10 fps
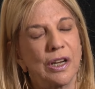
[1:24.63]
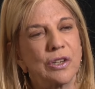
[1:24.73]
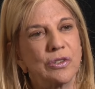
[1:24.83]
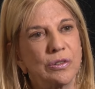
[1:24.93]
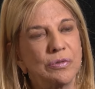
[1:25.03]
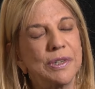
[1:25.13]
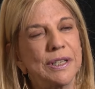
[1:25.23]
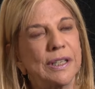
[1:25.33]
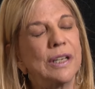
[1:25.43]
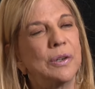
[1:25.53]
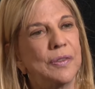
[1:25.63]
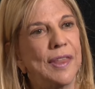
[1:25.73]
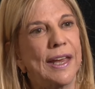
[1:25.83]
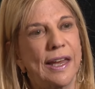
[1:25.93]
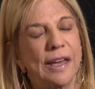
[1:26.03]
So really good
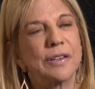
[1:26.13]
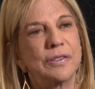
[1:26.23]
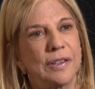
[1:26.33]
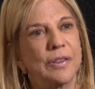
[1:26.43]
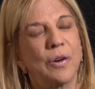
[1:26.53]
thinking is at the